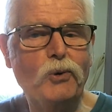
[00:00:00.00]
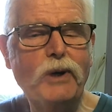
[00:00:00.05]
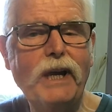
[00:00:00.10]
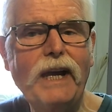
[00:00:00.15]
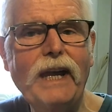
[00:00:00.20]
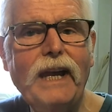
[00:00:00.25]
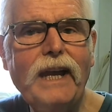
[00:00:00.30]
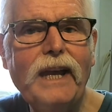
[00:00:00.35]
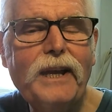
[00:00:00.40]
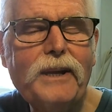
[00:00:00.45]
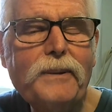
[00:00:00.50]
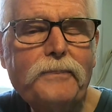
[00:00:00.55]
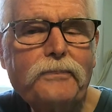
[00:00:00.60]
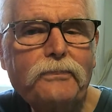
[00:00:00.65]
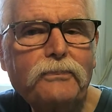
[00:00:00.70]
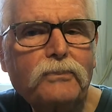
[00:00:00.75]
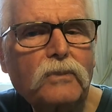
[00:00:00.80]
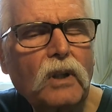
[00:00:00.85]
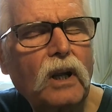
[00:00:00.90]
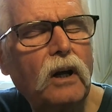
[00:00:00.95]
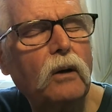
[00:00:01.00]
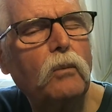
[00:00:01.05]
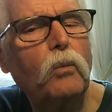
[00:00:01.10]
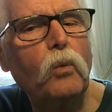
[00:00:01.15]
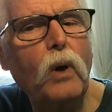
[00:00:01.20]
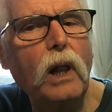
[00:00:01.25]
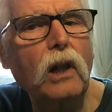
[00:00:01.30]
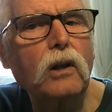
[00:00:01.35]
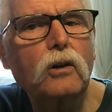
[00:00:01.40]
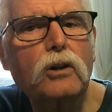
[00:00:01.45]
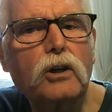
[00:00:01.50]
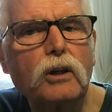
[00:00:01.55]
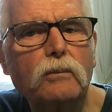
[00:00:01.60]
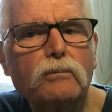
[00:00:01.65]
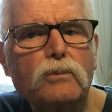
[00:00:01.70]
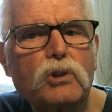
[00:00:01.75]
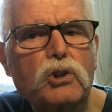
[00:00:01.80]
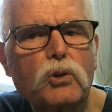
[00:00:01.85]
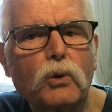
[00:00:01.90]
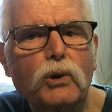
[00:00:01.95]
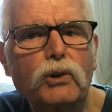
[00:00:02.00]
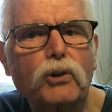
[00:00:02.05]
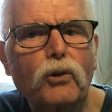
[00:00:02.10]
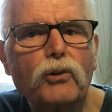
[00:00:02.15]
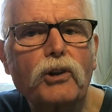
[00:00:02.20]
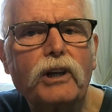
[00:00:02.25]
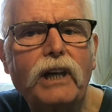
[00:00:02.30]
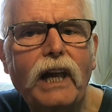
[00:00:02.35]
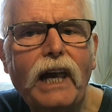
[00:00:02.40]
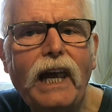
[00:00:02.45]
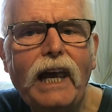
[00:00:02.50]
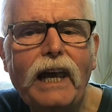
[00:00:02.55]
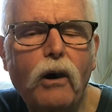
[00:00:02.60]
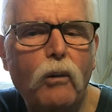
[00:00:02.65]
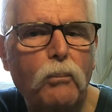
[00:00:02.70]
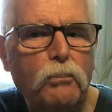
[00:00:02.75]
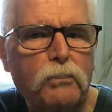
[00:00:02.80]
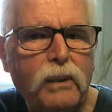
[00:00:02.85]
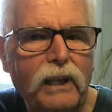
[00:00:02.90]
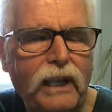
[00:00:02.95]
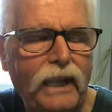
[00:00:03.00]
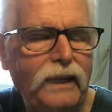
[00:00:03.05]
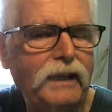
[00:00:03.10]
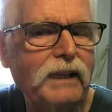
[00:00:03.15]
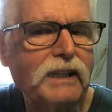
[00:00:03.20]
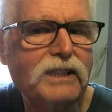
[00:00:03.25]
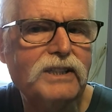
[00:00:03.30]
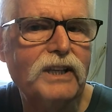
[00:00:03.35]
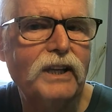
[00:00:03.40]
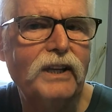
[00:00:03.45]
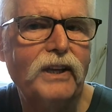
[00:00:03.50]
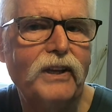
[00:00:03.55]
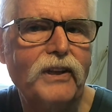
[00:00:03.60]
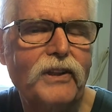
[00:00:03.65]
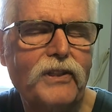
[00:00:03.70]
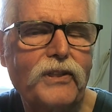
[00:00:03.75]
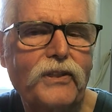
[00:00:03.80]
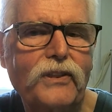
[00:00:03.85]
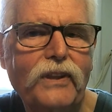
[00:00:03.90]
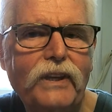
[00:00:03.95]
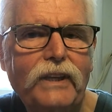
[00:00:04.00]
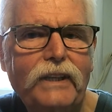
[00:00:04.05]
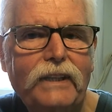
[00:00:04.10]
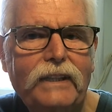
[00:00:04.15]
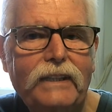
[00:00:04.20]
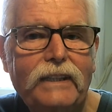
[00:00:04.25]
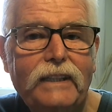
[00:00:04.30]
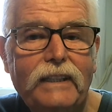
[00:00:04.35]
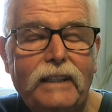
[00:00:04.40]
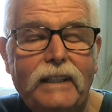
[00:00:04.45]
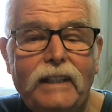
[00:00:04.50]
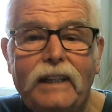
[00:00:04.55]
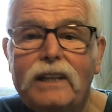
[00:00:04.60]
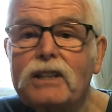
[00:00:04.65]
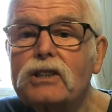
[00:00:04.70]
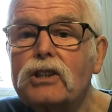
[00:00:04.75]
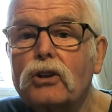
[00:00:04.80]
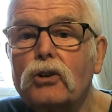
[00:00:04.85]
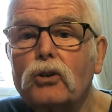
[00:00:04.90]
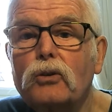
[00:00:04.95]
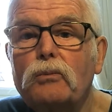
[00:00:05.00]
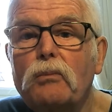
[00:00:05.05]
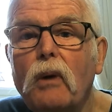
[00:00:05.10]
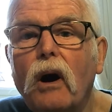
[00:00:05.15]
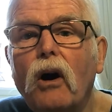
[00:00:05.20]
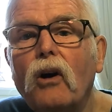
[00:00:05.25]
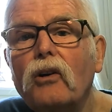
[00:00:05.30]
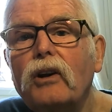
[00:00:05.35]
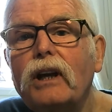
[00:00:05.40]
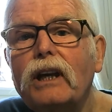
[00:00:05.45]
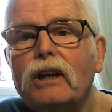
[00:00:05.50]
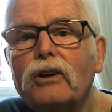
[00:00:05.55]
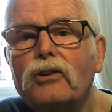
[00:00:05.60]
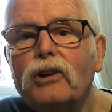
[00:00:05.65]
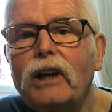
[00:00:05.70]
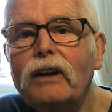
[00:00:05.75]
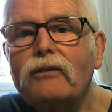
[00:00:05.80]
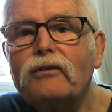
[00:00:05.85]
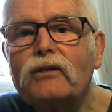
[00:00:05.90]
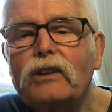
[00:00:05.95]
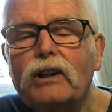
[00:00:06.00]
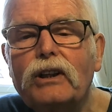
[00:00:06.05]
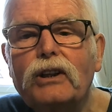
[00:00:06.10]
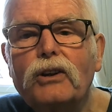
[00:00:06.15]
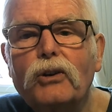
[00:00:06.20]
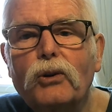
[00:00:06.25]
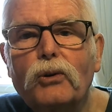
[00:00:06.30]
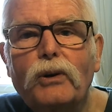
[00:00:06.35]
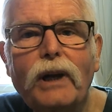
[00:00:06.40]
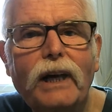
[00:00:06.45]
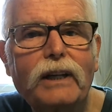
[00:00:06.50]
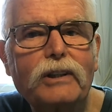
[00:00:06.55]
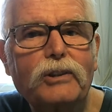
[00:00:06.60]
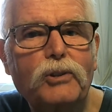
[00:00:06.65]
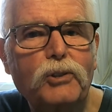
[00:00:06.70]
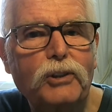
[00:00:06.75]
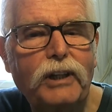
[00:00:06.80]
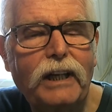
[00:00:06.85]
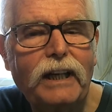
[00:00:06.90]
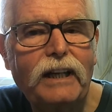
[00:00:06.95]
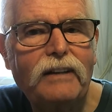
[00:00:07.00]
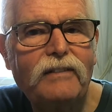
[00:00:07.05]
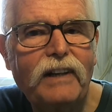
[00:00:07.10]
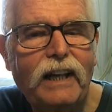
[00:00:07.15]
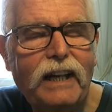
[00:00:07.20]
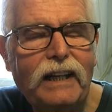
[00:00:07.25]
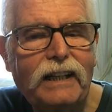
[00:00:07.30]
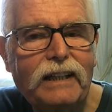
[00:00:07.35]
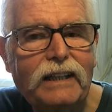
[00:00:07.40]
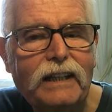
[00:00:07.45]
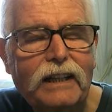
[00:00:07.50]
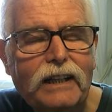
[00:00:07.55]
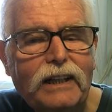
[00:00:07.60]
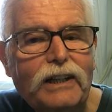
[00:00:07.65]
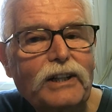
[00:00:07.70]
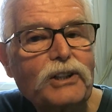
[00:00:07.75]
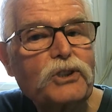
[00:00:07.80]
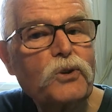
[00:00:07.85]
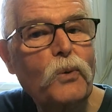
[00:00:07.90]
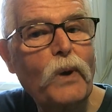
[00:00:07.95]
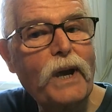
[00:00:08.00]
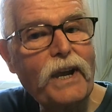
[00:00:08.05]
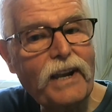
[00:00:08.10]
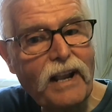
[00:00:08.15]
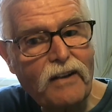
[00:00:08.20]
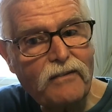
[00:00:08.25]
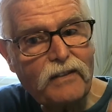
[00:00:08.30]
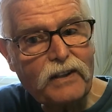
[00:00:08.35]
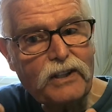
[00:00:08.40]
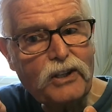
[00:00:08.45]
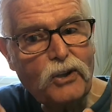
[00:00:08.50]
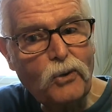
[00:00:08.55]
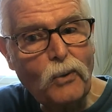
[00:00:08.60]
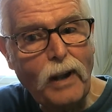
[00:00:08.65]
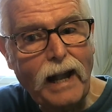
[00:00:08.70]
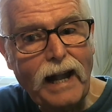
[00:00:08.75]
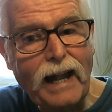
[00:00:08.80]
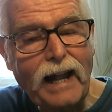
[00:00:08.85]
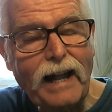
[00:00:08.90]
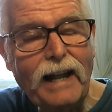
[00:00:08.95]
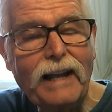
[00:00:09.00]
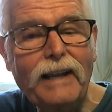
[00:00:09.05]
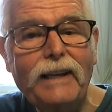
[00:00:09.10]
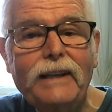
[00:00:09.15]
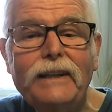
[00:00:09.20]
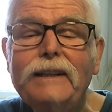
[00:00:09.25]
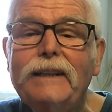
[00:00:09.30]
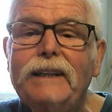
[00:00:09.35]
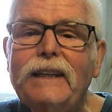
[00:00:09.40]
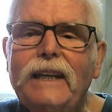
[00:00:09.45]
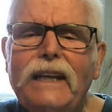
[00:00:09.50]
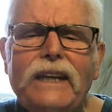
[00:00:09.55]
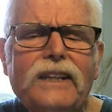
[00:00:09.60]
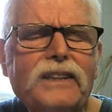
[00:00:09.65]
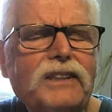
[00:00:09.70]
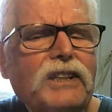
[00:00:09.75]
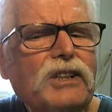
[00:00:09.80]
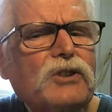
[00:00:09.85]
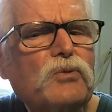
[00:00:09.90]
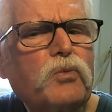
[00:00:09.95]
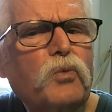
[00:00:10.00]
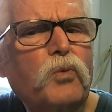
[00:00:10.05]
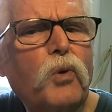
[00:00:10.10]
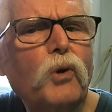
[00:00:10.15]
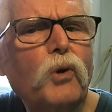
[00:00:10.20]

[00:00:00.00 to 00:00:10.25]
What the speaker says: UK, and welcome to another day on planet Earth. It's a good morning, good afternoon, and good evening to wherever you are in this